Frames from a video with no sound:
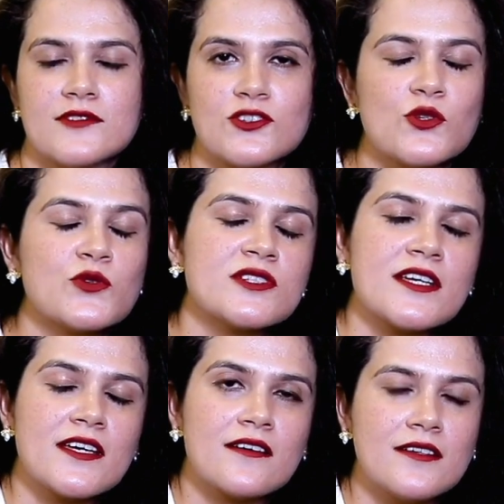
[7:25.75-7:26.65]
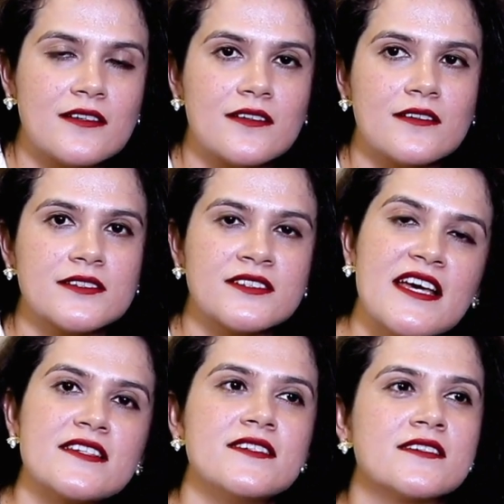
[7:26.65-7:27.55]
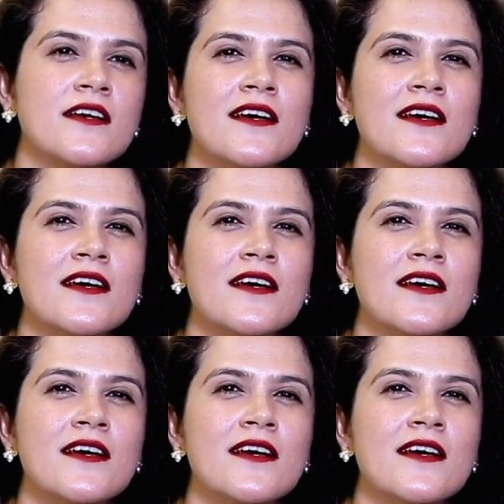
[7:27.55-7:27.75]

so to say, sense,